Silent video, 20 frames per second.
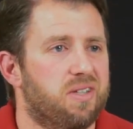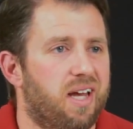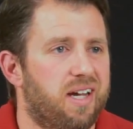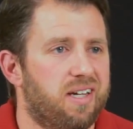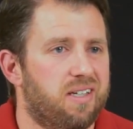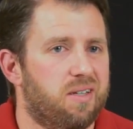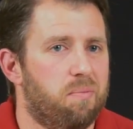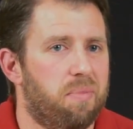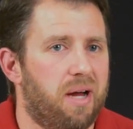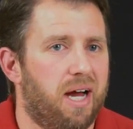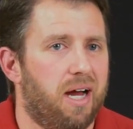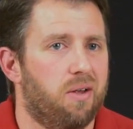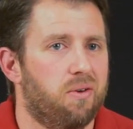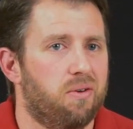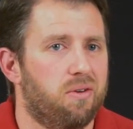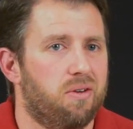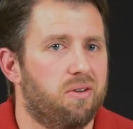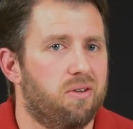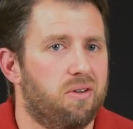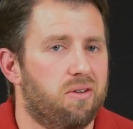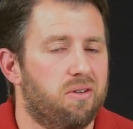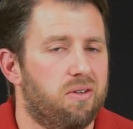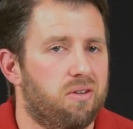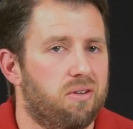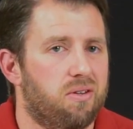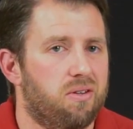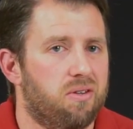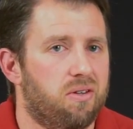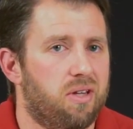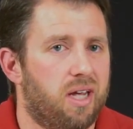liked about
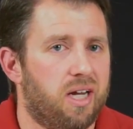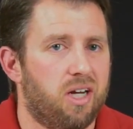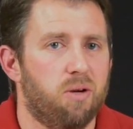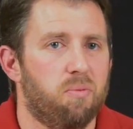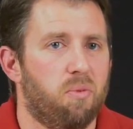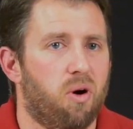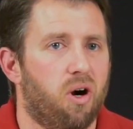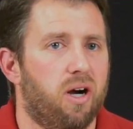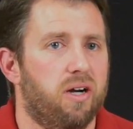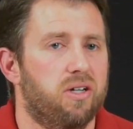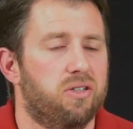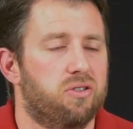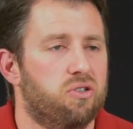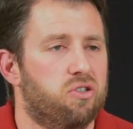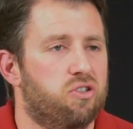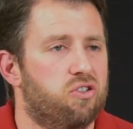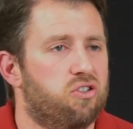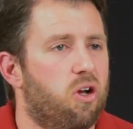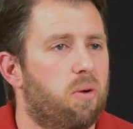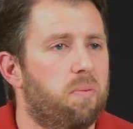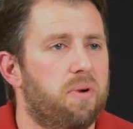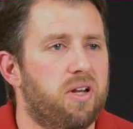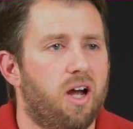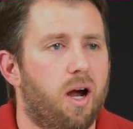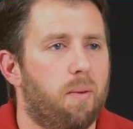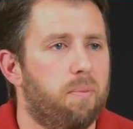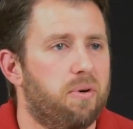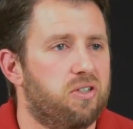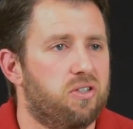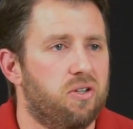Ingomar, is there's so many
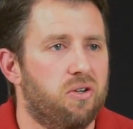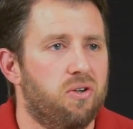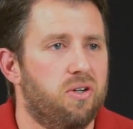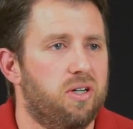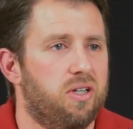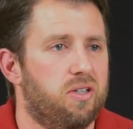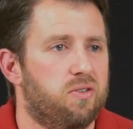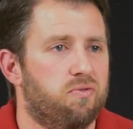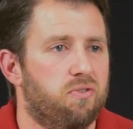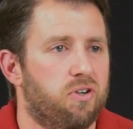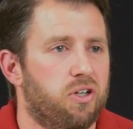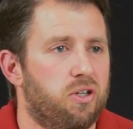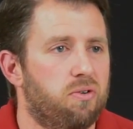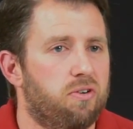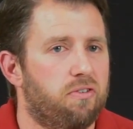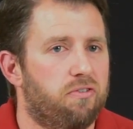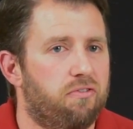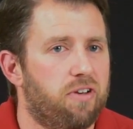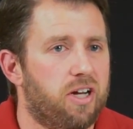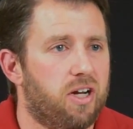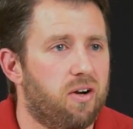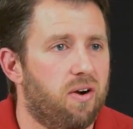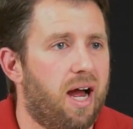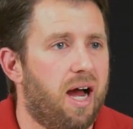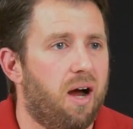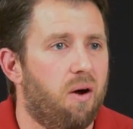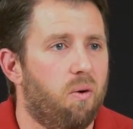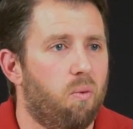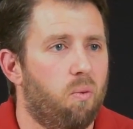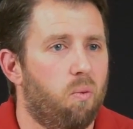opportunities for you to figure
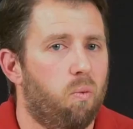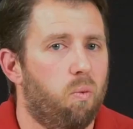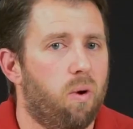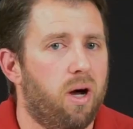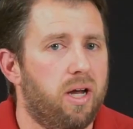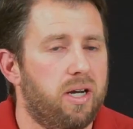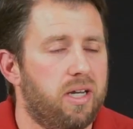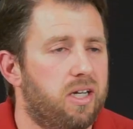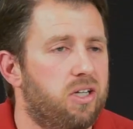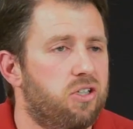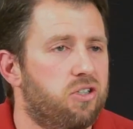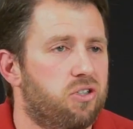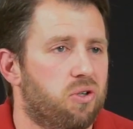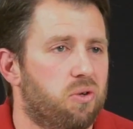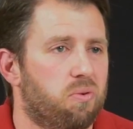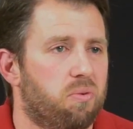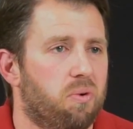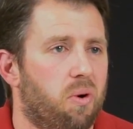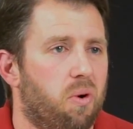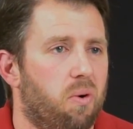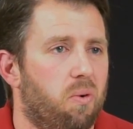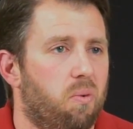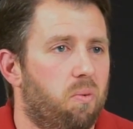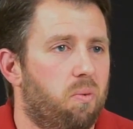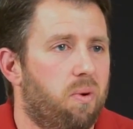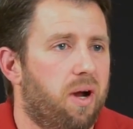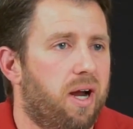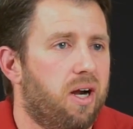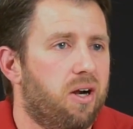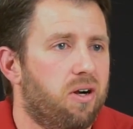out what is your role,
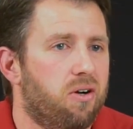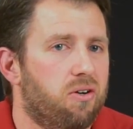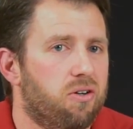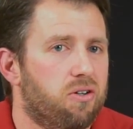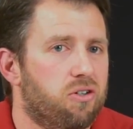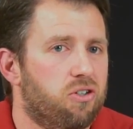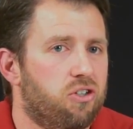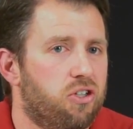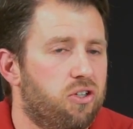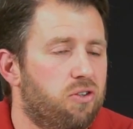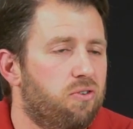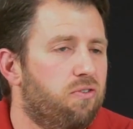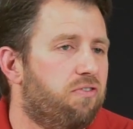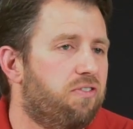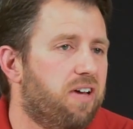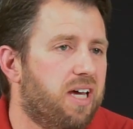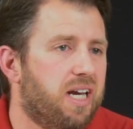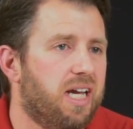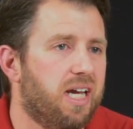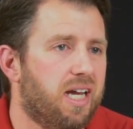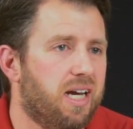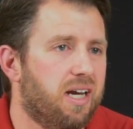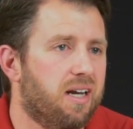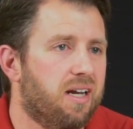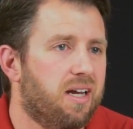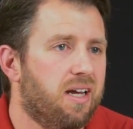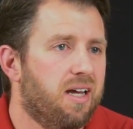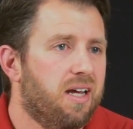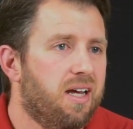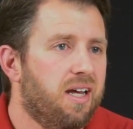where do you fit in.
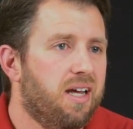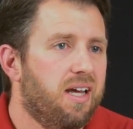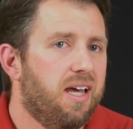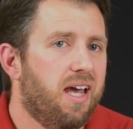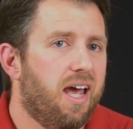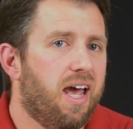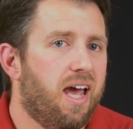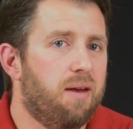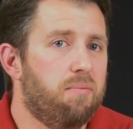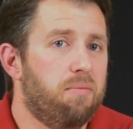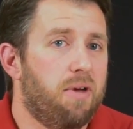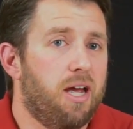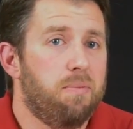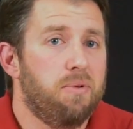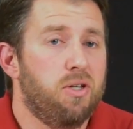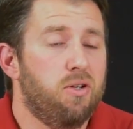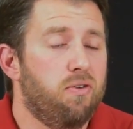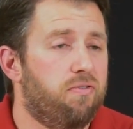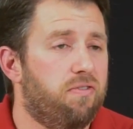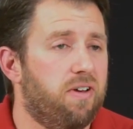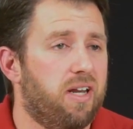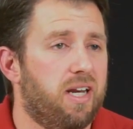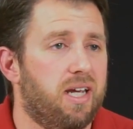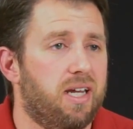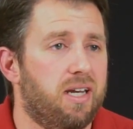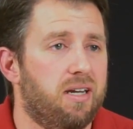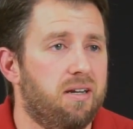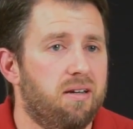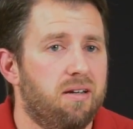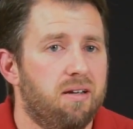And maybe you fit
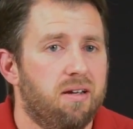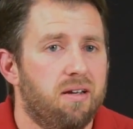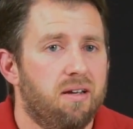in